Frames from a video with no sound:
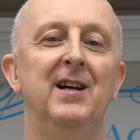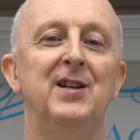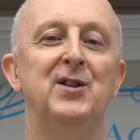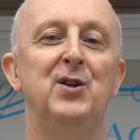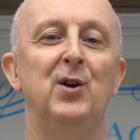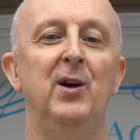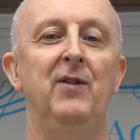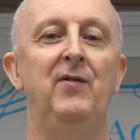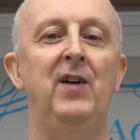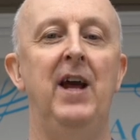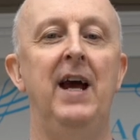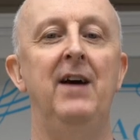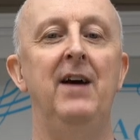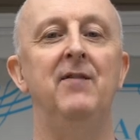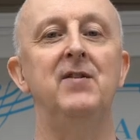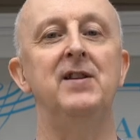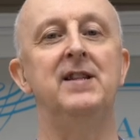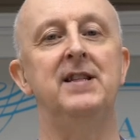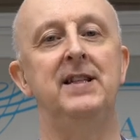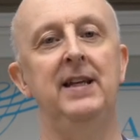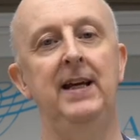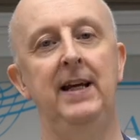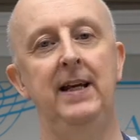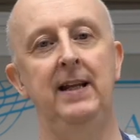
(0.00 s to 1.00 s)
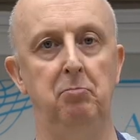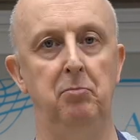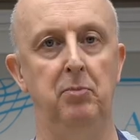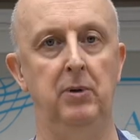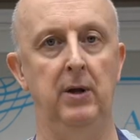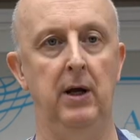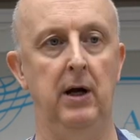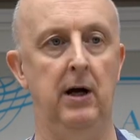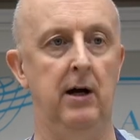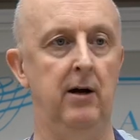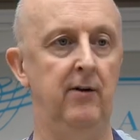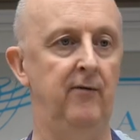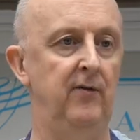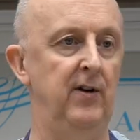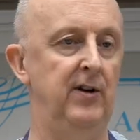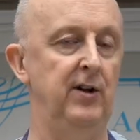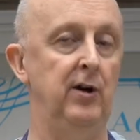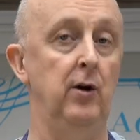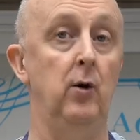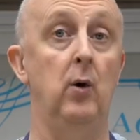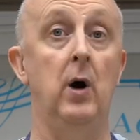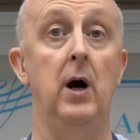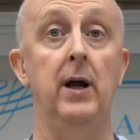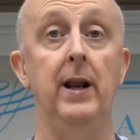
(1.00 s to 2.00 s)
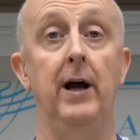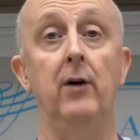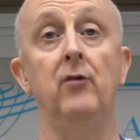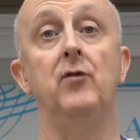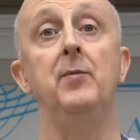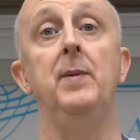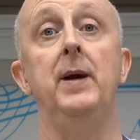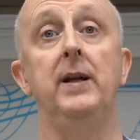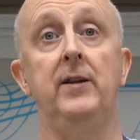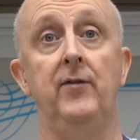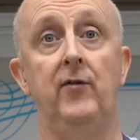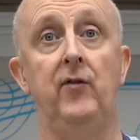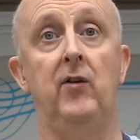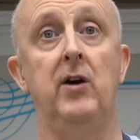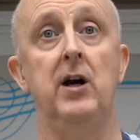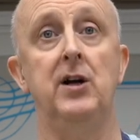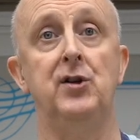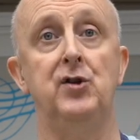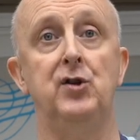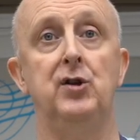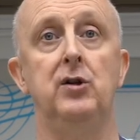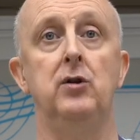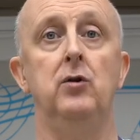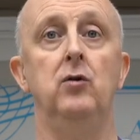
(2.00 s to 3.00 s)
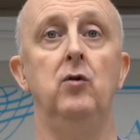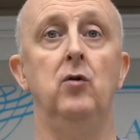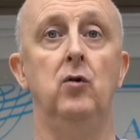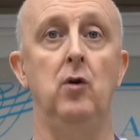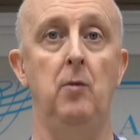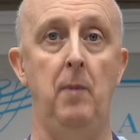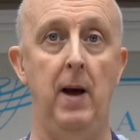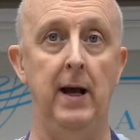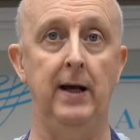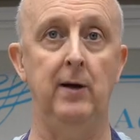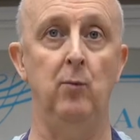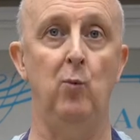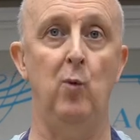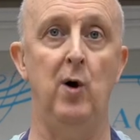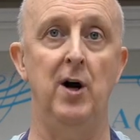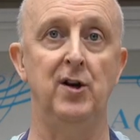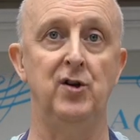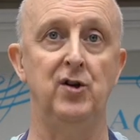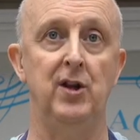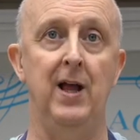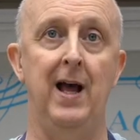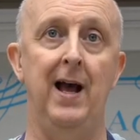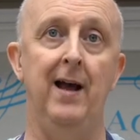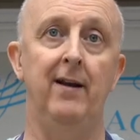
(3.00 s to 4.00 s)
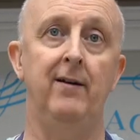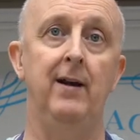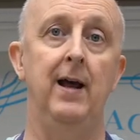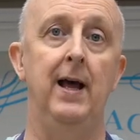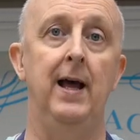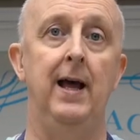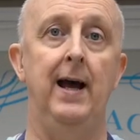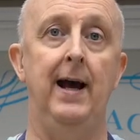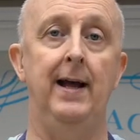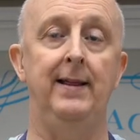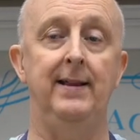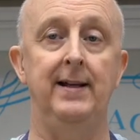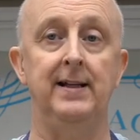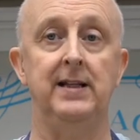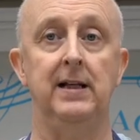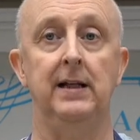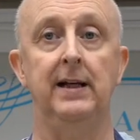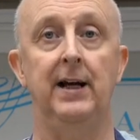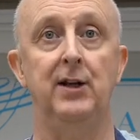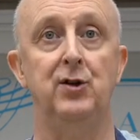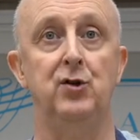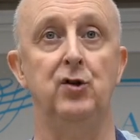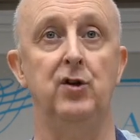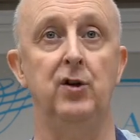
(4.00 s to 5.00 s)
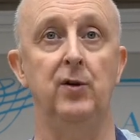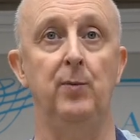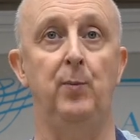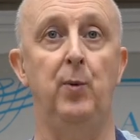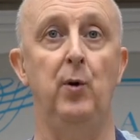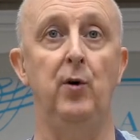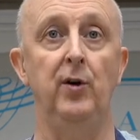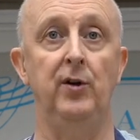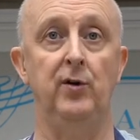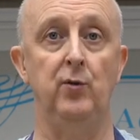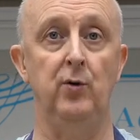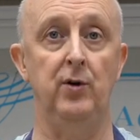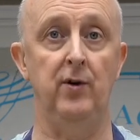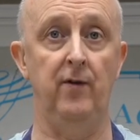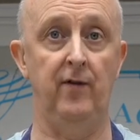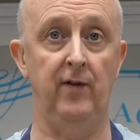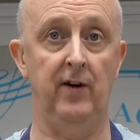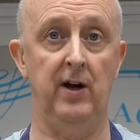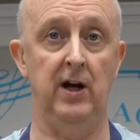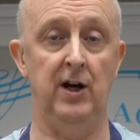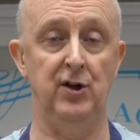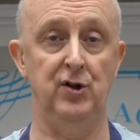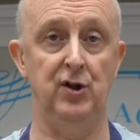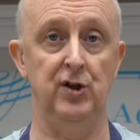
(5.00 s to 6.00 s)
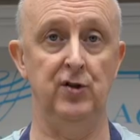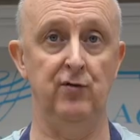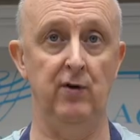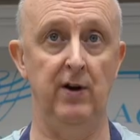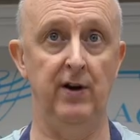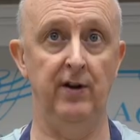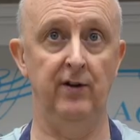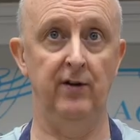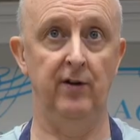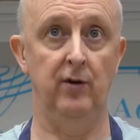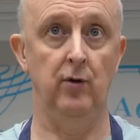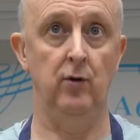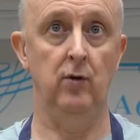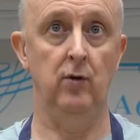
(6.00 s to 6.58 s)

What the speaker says: So if you haven't seen our video on how to make the focaccia dough, go back and watch that, and this will get you to the point where your focaccia is ready to go.